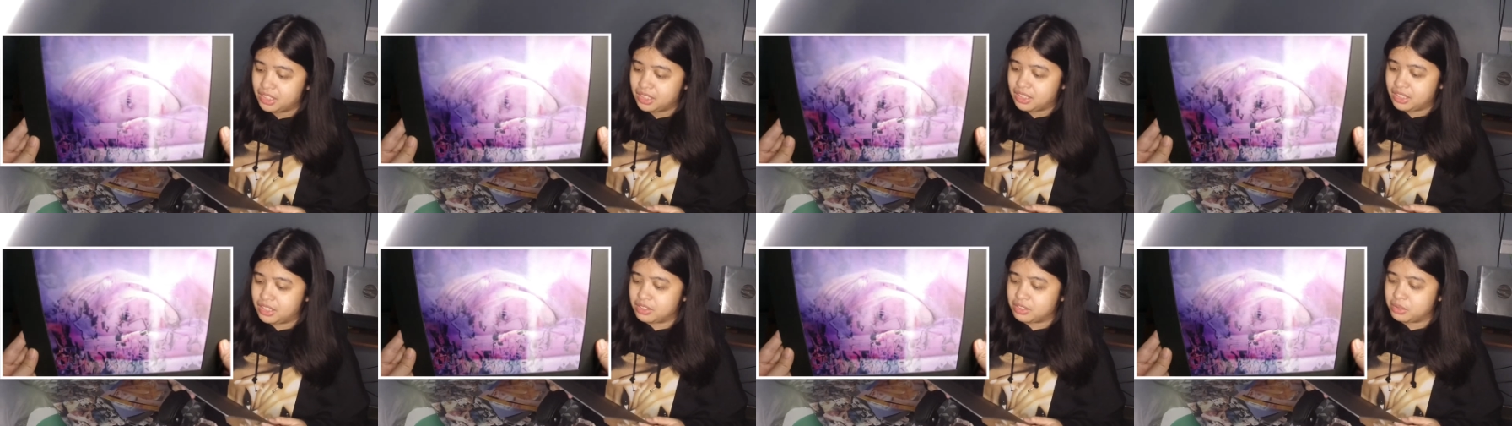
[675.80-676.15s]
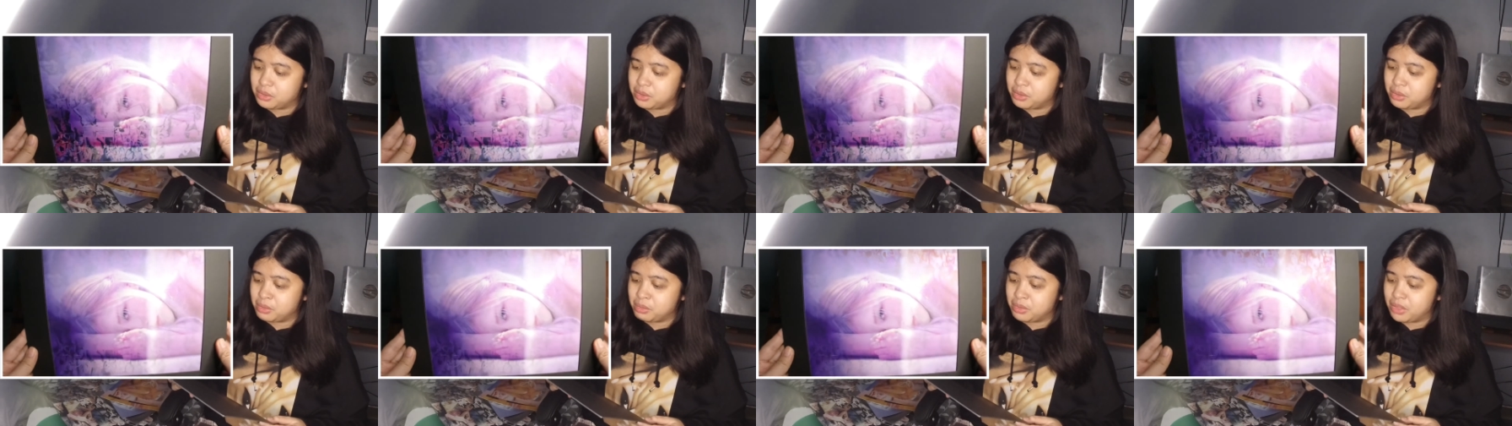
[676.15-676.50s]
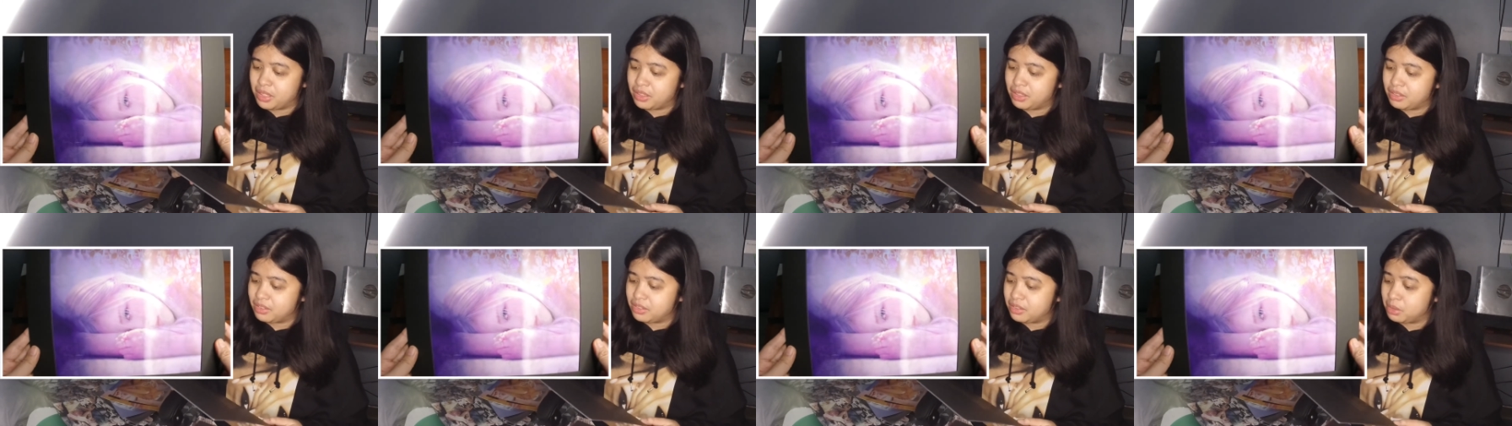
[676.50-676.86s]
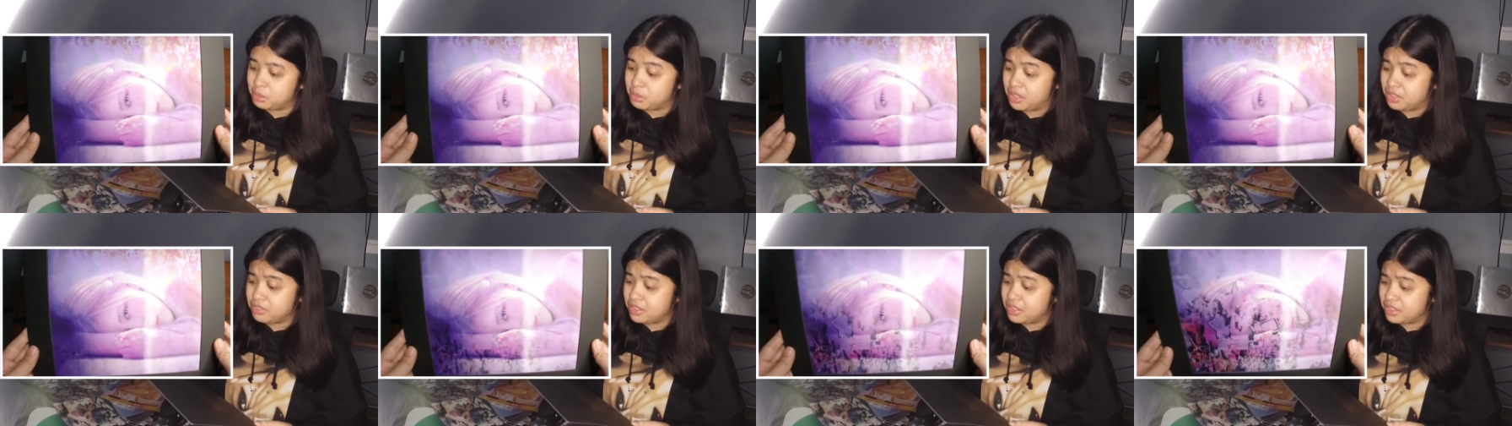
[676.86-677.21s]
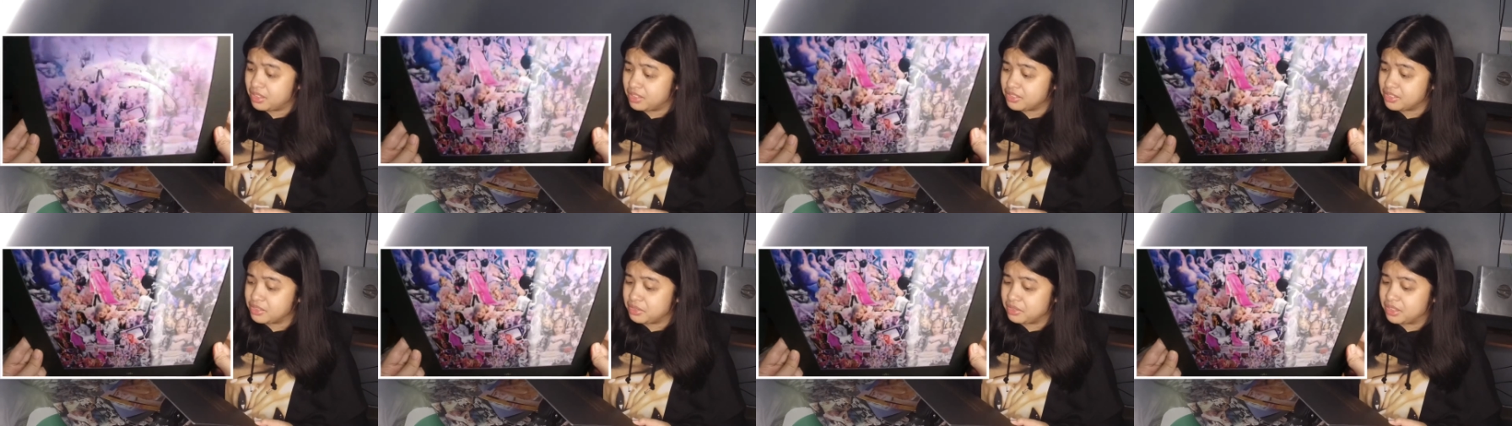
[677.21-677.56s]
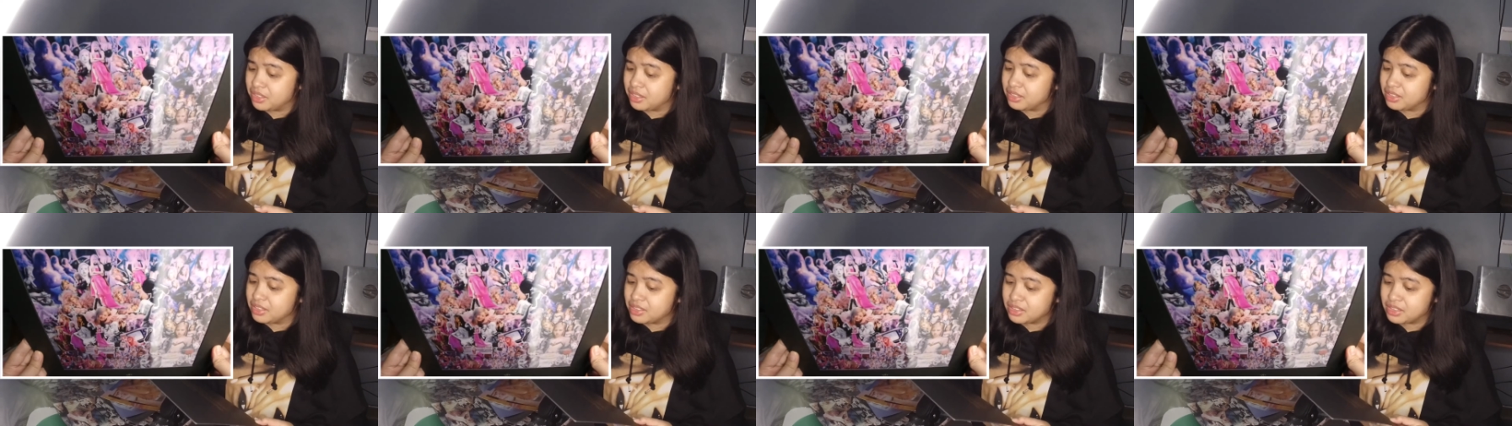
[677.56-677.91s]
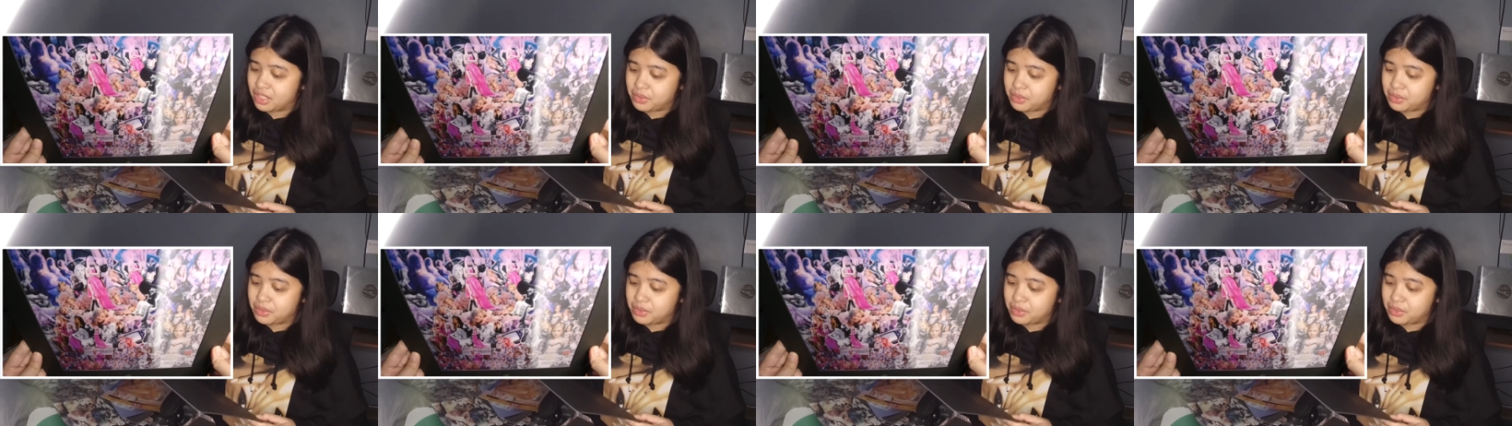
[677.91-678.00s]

And to whomever else is reading this,